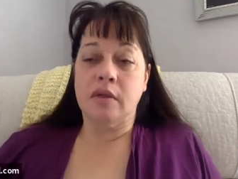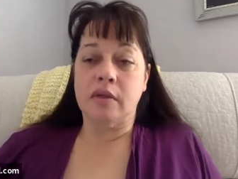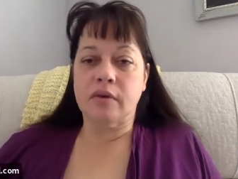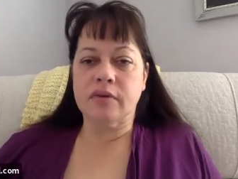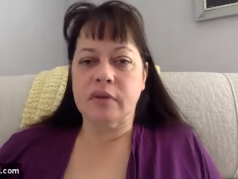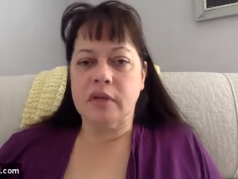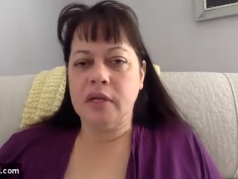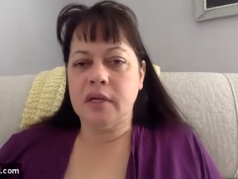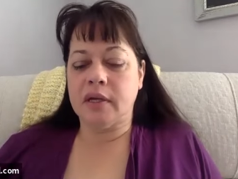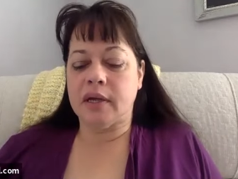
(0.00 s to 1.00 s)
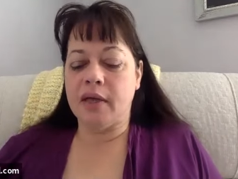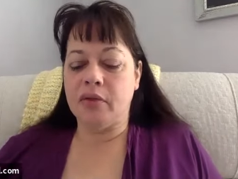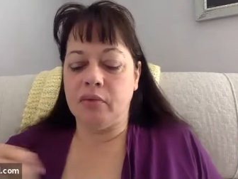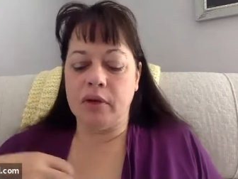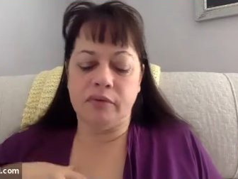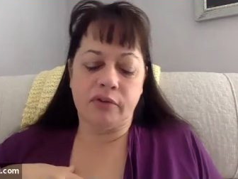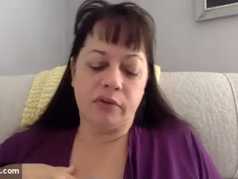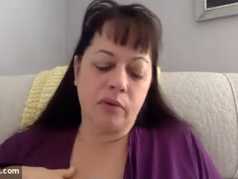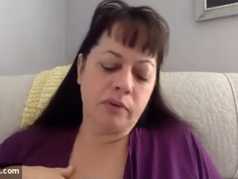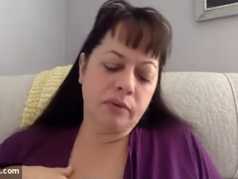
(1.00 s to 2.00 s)
There is indeed a gathering of
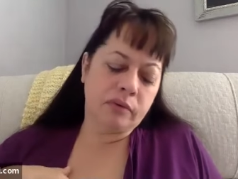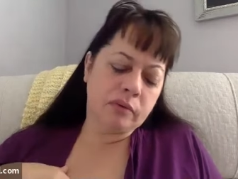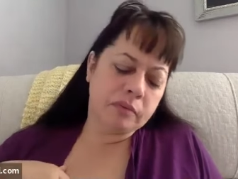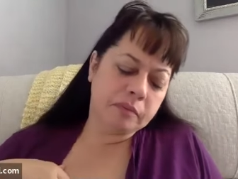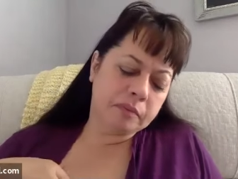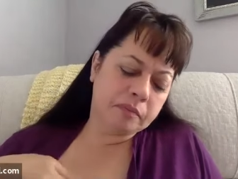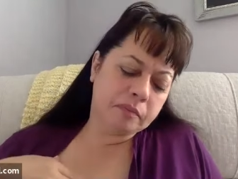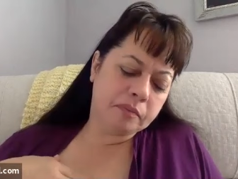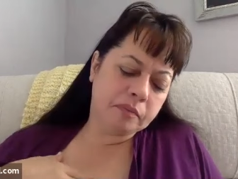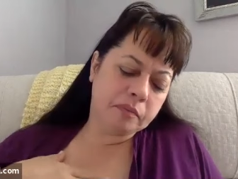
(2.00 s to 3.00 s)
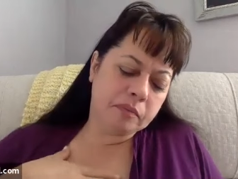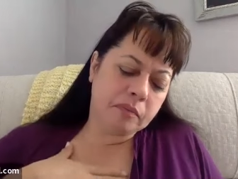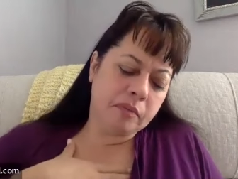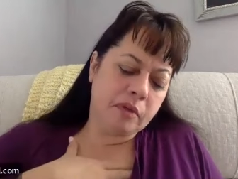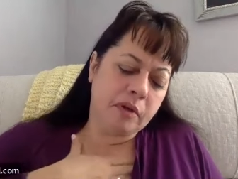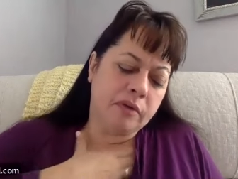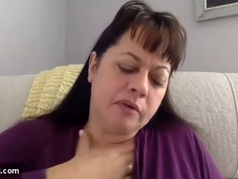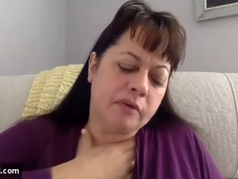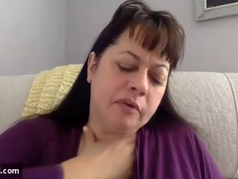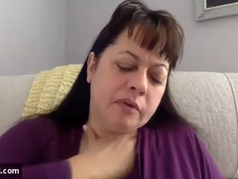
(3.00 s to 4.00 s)
souls that
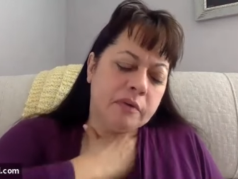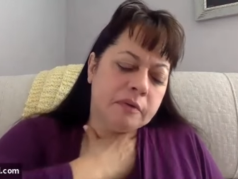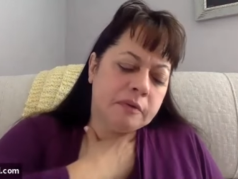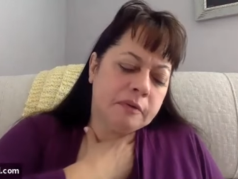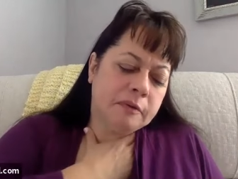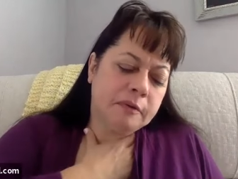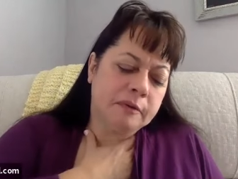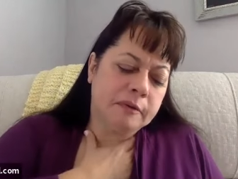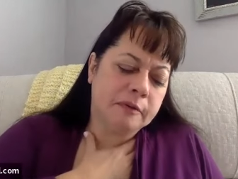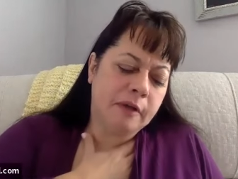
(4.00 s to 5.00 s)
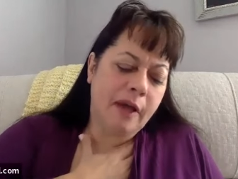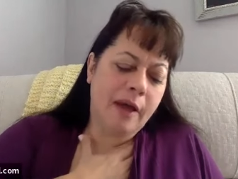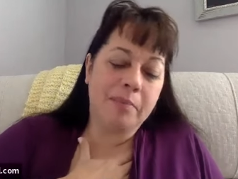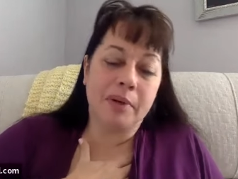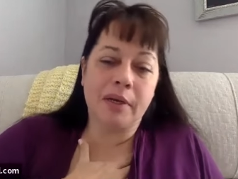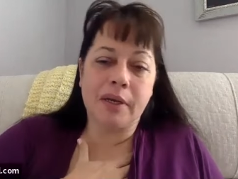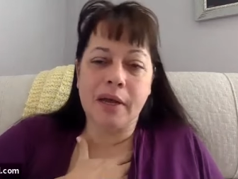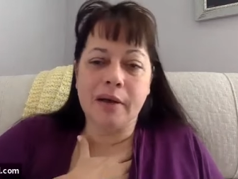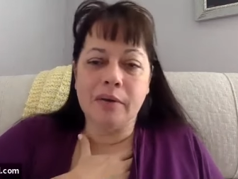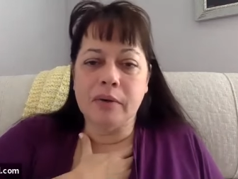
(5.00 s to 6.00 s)
is happening
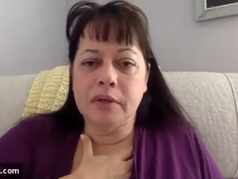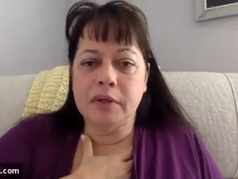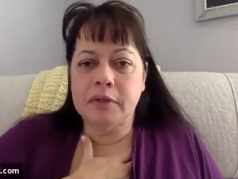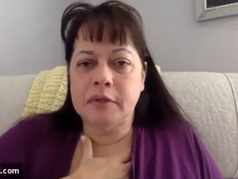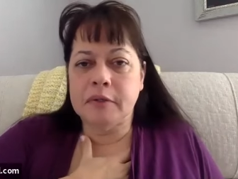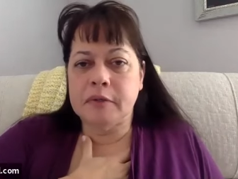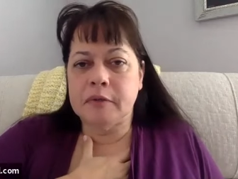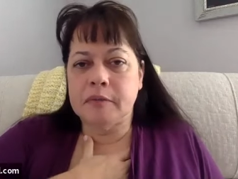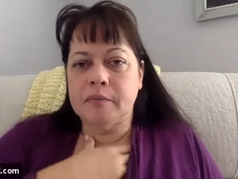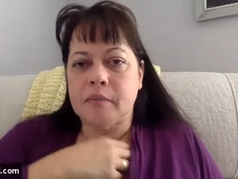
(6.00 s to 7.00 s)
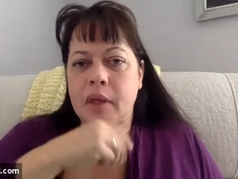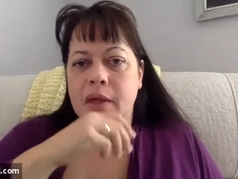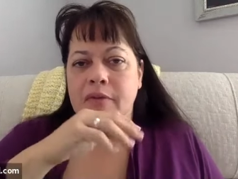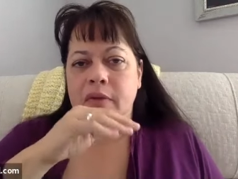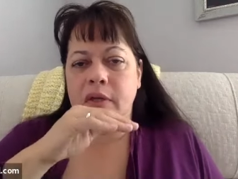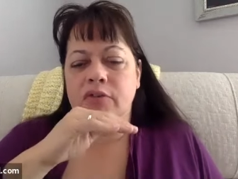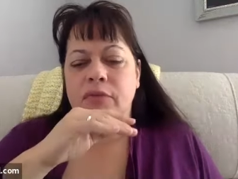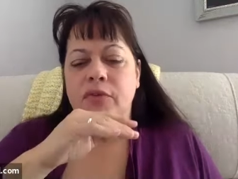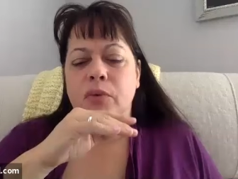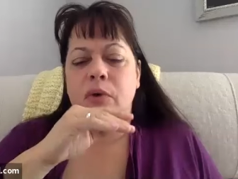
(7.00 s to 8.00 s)
now. As each
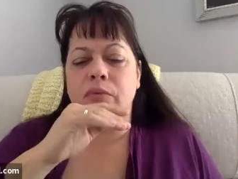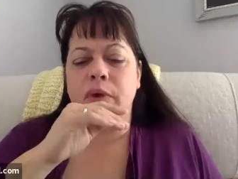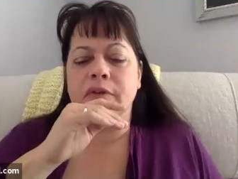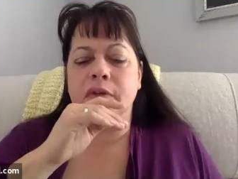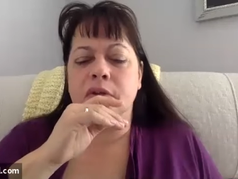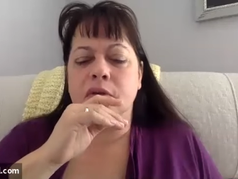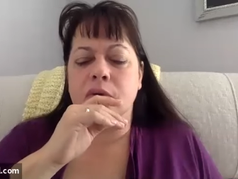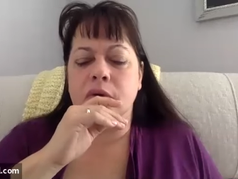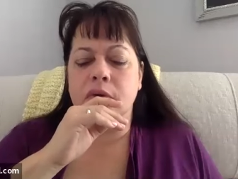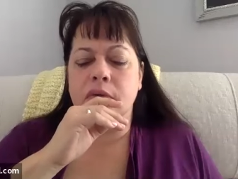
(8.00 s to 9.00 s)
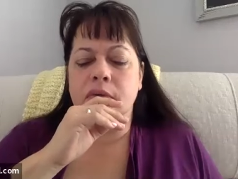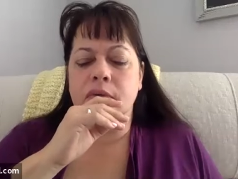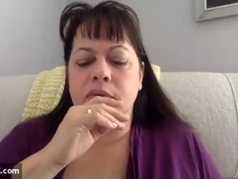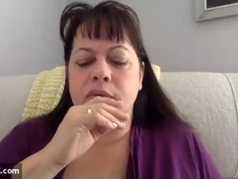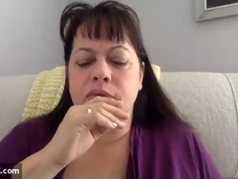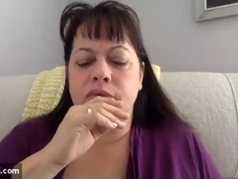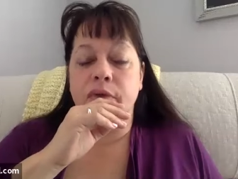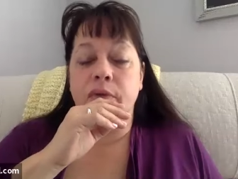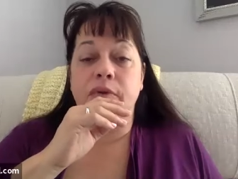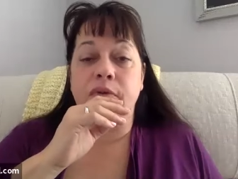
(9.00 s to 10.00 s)
of you are raising your
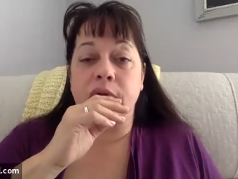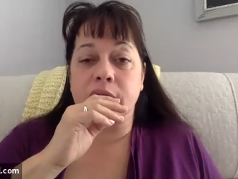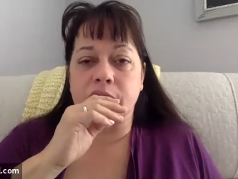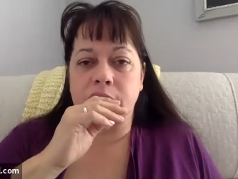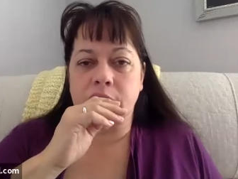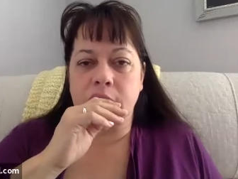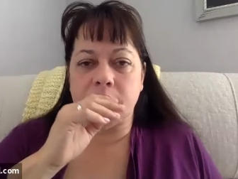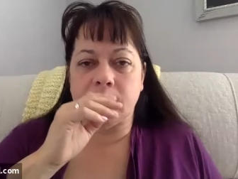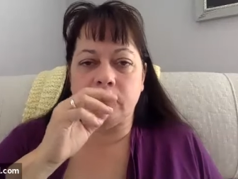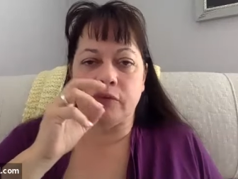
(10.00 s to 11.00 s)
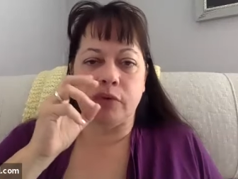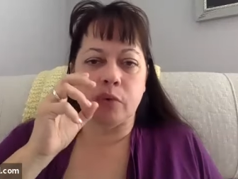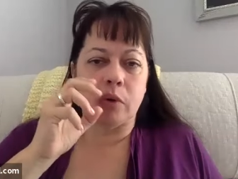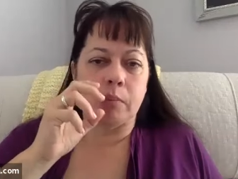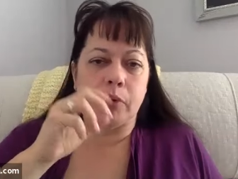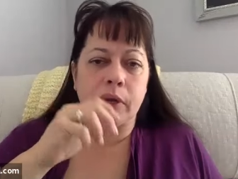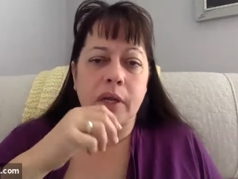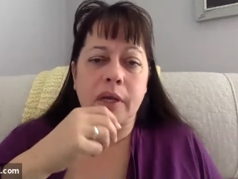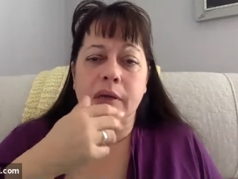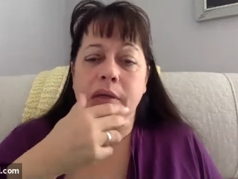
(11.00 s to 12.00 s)
frequencies, as each of you are
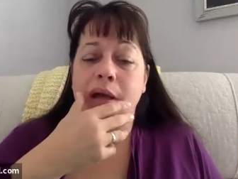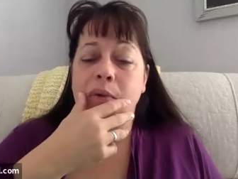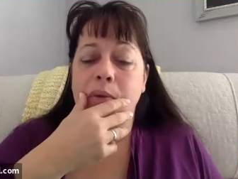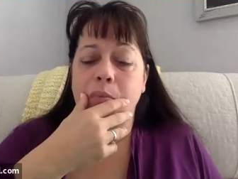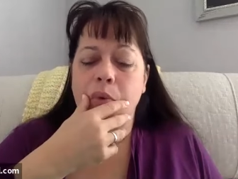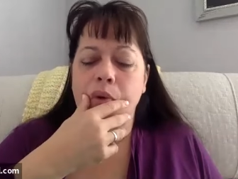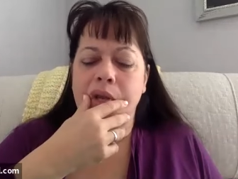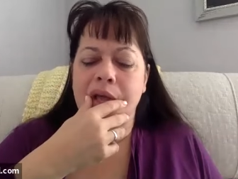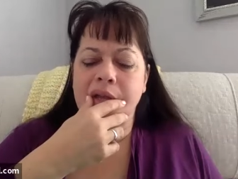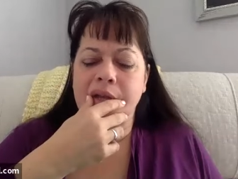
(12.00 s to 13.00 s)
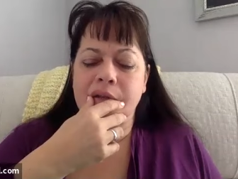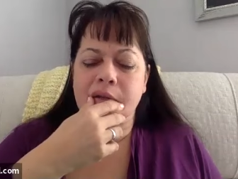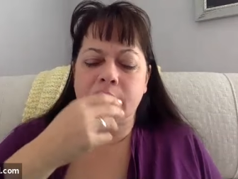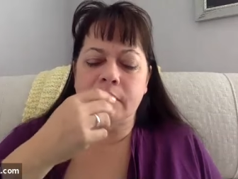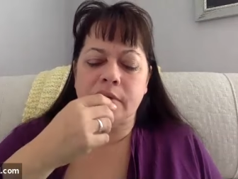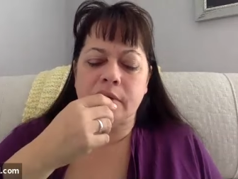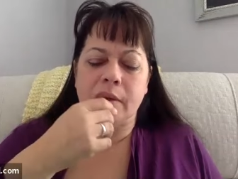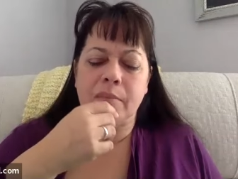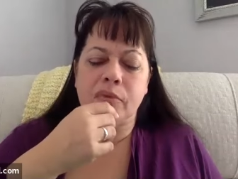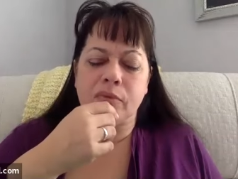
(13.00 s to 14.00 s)
bringing and allowing more light to
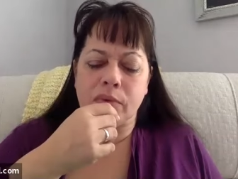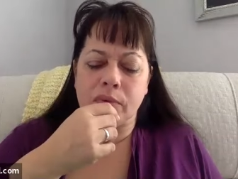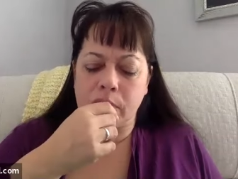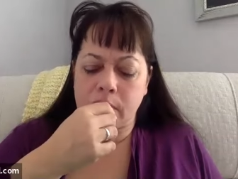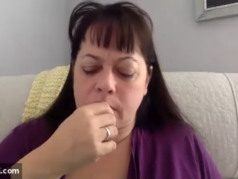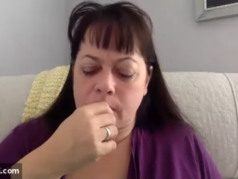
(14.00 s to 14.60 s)
come through,